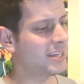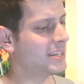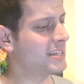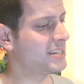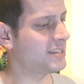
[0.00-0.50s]

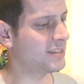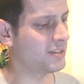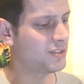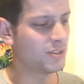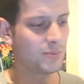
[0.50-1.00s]
is the
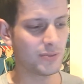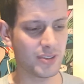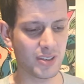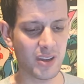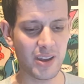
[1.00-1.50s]

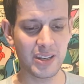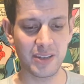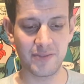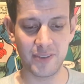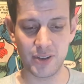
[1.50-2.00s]

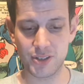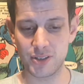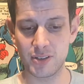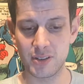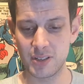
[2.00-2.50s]
double-sided
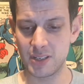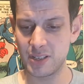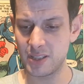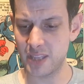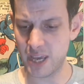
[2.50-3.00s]
version
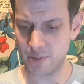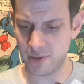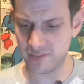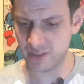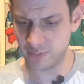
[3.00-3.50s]

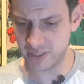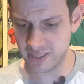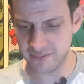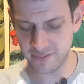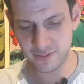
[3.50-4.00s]
thereof, I
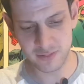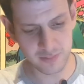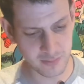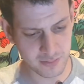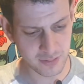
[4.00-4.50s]
believe.
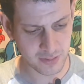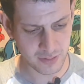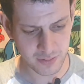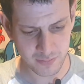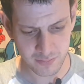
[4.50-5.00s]

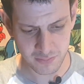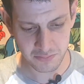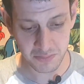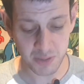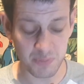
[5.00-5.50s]

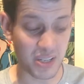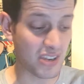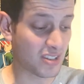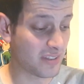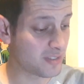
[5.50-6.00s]
And
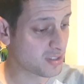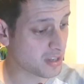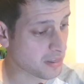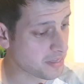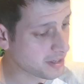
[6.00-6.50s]
potentially even just
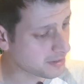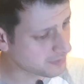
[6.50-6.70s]
a thicker